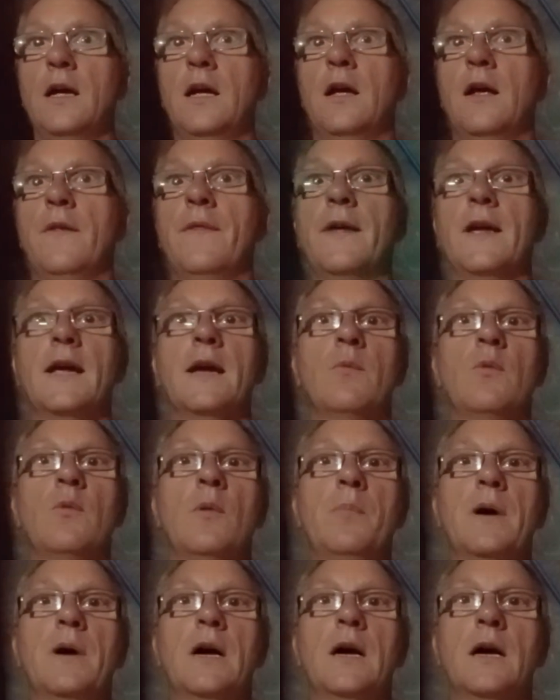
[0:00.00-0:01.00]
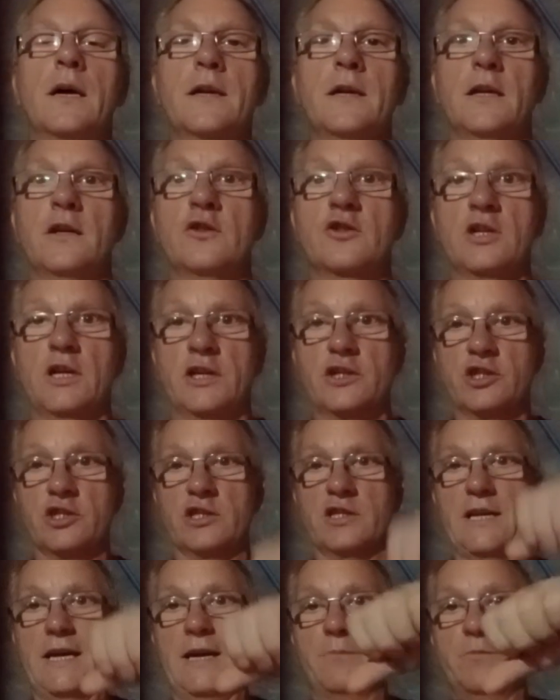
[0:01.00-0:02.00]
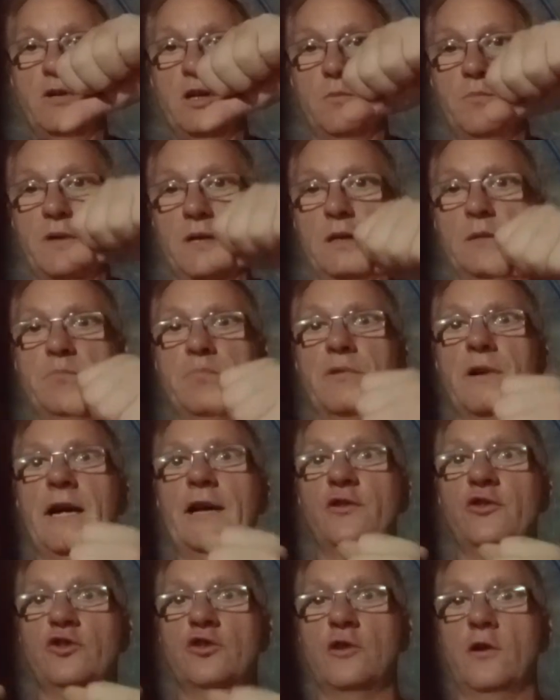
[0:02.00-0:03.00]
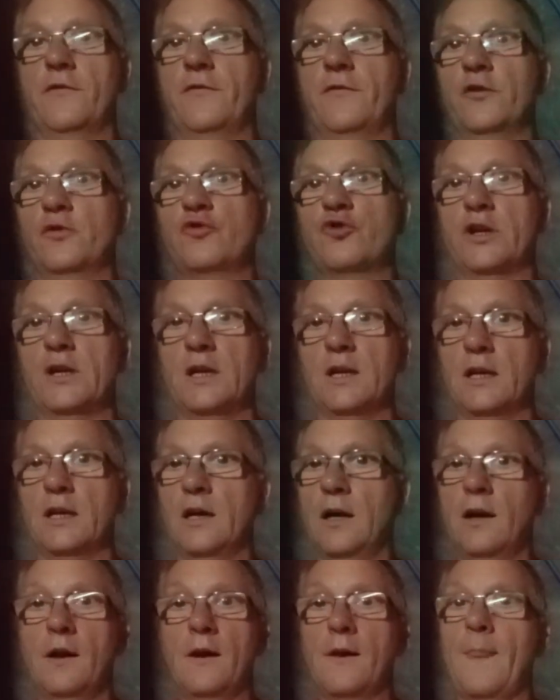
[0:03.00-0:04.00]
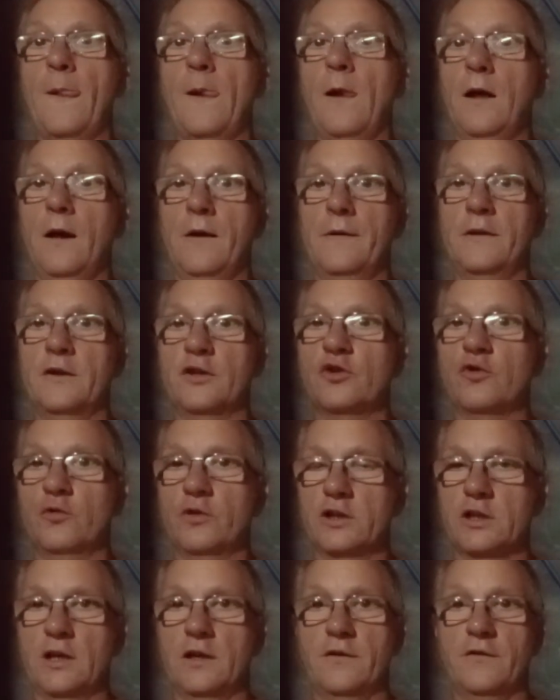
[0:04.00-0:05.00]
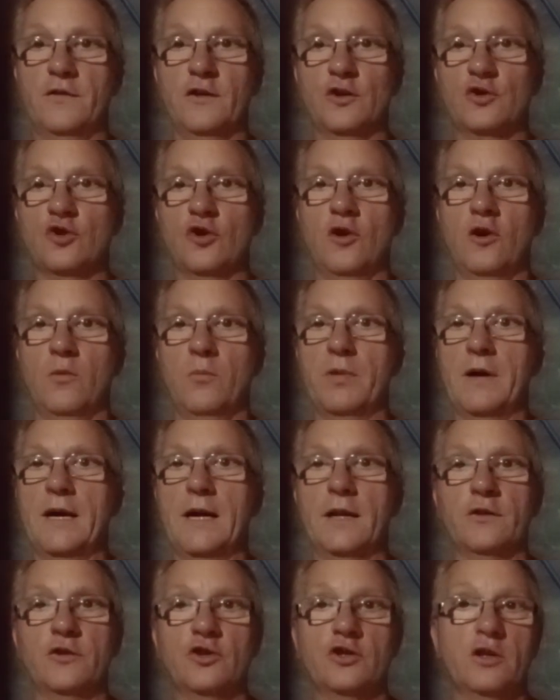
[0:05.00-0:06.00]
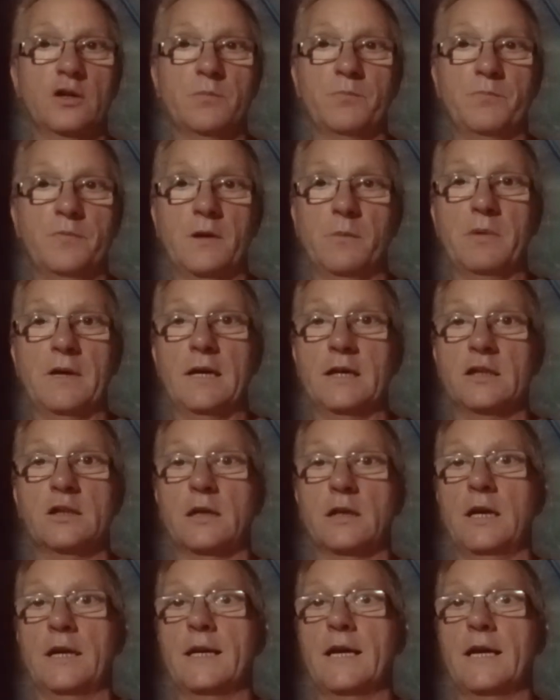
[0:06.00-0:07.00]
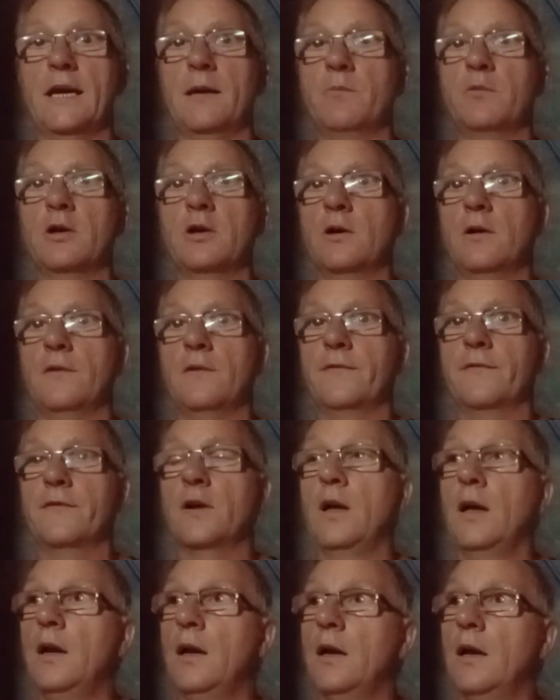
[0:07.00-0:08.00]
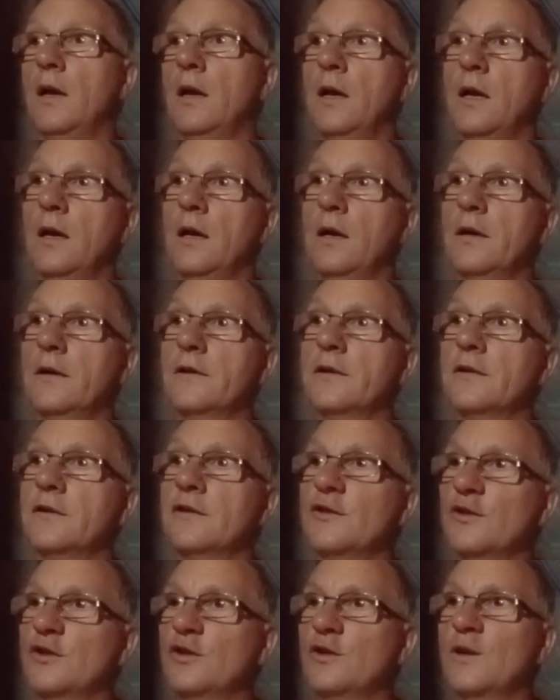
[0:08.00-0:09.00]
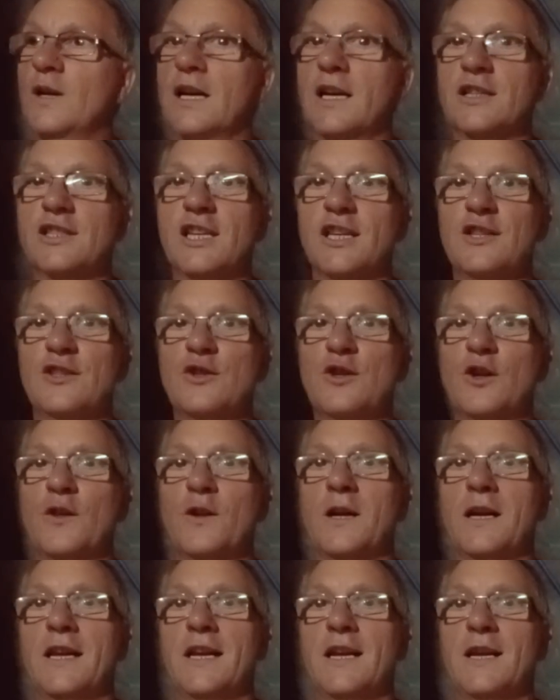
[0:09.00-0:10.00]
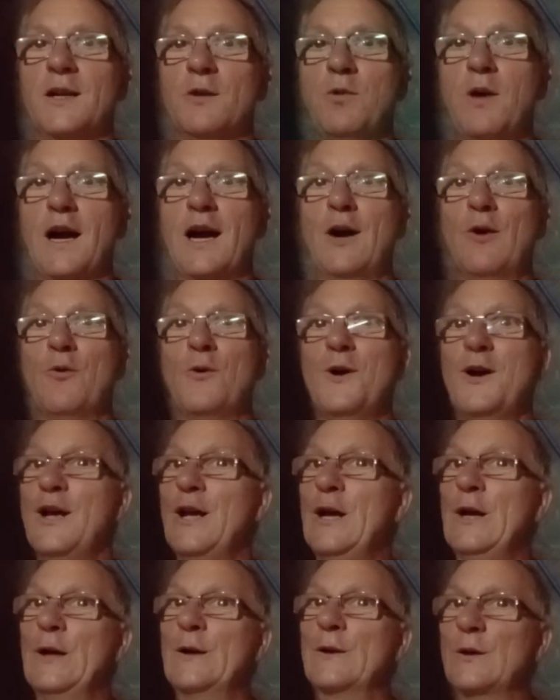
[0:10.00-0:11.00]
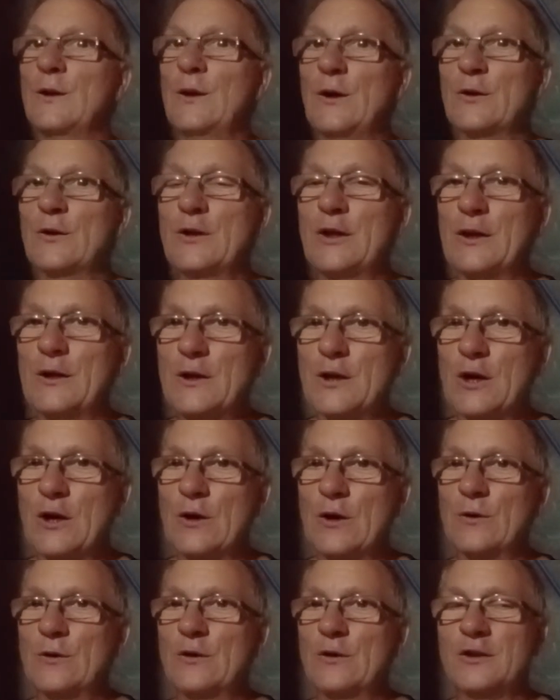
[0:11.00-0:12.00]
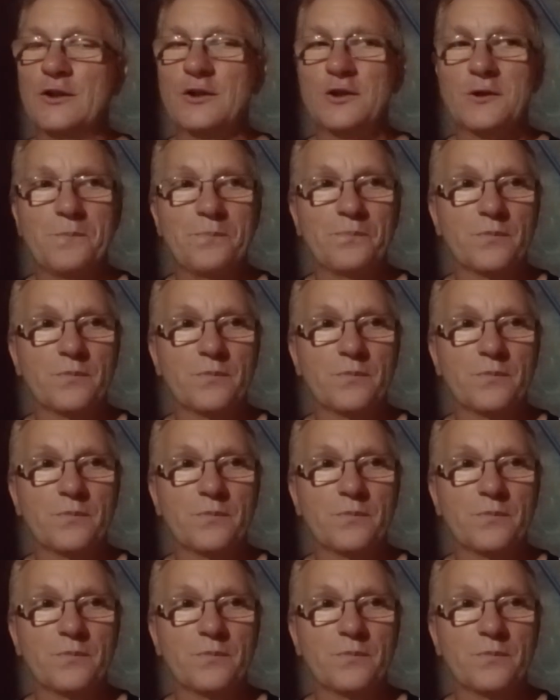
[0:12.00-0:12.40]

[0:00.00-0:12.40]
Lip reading: and they were barking, so I snapped a big branch off a tree, and as soon as the short branch, they basically kept off. And I said to the lady, wow, a lot of dogs.